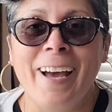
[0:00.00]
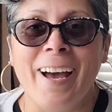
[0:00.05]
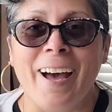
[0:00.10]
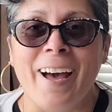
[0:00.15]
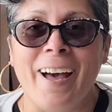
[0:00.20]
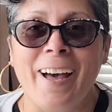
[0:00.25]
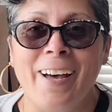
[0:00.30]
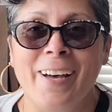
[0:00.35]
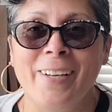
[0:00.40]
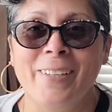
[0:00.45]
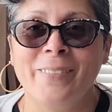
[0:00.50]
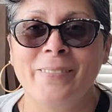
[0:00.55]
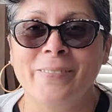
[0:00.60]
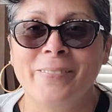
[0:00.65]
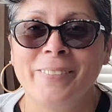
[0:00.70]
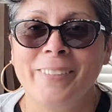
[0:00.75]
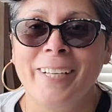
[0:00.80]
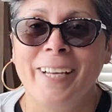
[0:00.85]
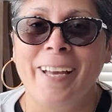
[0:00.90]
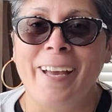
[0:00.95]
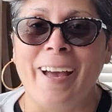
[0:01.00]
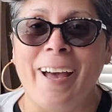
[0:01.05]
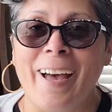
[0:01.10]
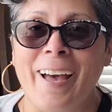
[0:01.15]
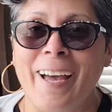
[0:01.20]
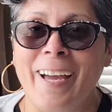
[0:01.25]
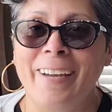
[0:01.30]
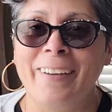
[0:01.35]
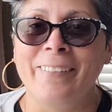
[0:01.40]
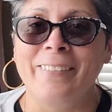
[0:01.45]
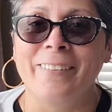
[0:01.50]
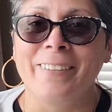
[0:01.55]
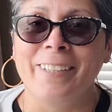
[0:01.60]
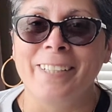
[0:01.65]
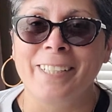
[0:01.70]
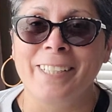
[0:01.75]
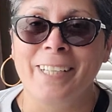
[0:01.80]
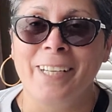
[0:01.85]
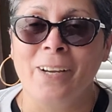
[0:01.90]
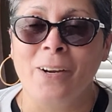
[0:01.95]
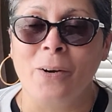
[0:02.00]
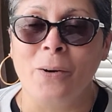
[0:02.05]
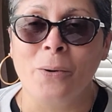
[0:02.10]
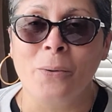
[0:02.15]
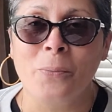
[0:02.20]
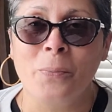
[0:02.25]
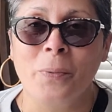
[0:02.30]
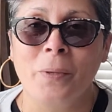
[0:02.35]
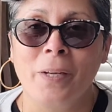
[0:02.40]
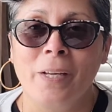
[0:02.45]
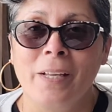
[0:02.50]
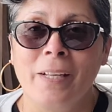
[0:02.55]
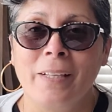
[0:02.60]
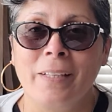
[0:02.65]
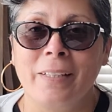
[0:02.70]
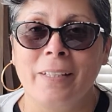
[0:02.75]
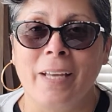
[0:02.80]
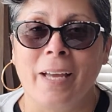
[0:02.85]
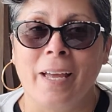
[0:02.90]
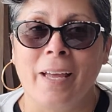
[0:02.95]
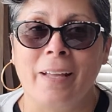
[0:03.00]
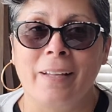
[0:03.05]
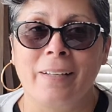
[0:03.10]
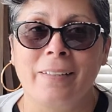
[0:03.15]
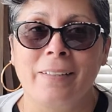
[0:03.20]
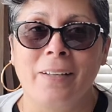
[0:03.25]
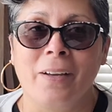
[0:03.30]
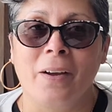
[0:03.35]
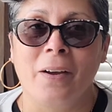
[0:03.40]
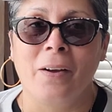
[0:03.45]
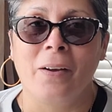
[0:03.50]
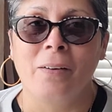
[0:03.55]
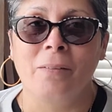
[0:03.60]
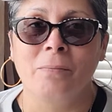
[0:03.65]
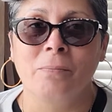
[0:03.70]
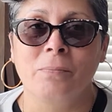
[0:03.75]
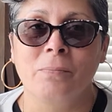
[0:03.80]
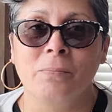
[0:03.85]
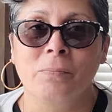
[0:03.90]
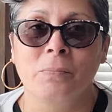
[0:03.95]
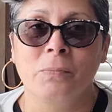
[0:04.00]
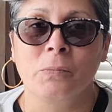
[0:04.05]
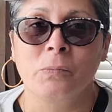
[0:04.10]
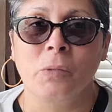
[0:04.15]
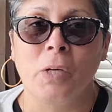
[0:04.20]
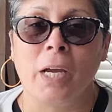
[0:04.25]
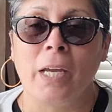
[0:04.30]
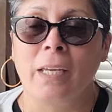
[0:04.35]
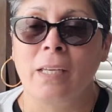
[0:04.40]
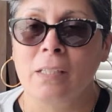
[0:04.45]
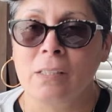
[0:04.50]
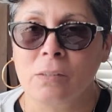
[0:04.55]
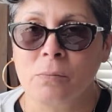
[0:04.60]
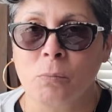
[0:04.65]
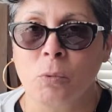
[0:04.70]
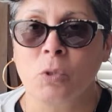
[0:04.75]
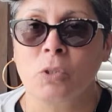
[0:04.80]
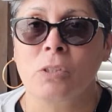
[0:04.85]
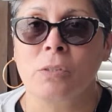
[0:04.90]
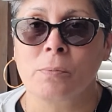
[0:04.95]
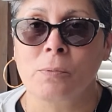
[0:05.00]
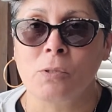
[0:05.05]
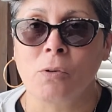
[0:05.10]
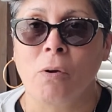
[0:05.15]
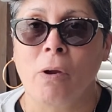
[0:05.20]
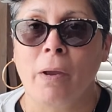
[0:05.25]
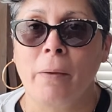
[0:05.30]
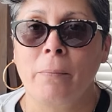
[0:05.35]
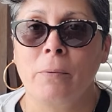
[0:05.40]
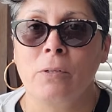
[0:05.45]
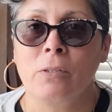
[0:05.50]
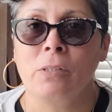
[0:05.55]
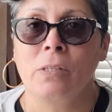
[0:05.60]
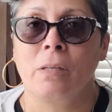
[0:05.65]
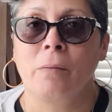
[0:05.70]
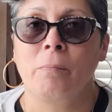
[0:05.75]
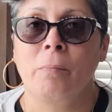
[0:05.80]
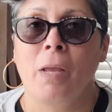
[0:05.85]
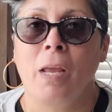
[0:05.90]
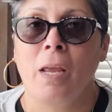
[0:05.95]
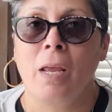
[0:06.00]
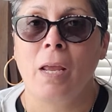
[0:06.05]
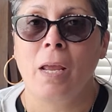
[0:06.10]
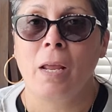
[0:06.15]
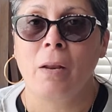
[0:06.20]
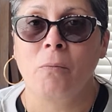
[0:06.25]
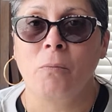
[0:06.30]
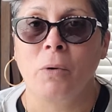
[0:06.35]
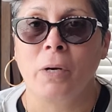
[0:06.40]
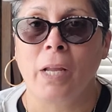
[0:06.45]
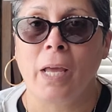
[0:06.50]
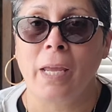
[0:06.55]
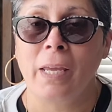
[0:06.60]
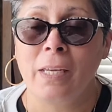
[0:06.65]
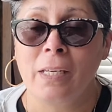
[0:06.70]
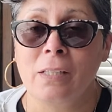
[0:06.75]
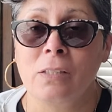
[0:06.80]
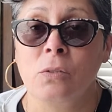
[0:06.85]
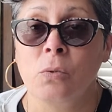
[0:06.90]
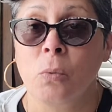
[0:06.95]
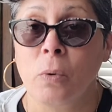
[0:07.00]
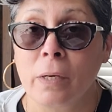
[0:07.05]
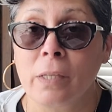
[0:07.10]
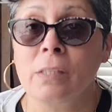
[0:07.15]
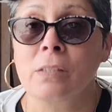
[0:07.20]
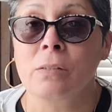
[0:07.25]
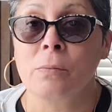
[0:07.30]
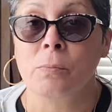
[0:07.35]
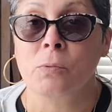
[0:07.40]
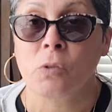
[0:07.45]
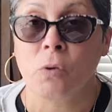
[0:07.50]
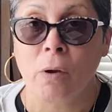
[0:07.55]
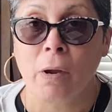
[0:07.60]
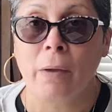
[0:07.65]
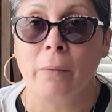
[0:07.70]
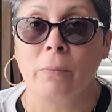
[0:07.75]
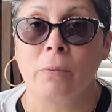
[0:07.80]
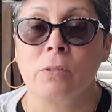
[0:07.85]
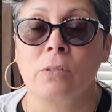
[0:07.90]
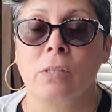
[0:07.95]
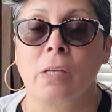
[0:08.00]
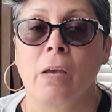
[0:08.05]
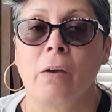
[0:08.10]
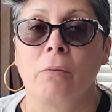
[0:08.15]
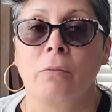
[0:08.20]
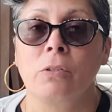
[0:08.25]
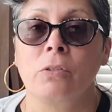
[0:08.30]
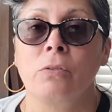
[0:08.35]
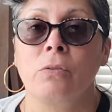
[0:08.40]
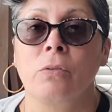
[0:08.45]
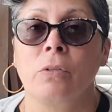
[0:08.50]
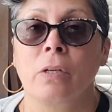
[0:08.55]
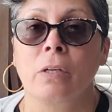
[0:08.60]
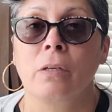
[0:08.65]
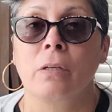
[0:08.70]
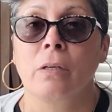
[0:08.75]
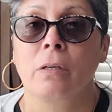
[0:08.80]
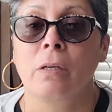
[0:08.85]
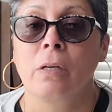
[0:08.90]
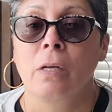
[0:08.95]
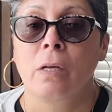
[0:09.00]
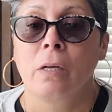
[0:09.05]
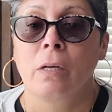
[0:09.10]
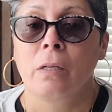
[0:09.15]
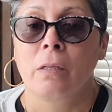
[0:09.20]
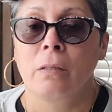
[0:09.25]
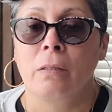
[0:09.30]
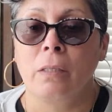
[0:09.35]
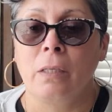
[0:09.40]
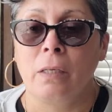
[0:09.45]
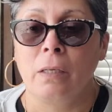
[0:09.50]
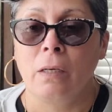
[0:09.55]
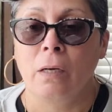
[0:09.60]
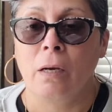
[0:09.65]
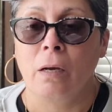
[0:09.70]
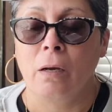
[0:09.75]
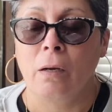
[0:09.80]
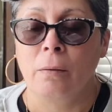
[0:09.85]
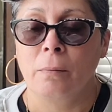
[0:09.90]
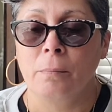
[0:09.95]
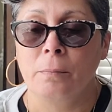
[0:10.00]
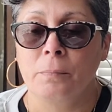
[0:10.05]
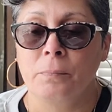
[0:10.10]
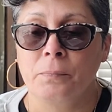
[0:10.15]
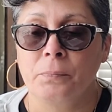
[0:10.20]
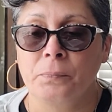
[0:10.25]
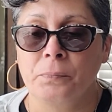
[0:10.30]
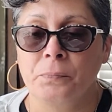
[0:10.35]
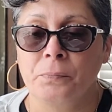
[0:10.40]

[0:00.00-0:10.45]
um, I really hope that I get more subscribers and when I hit 20 subscribers, I'll do the um,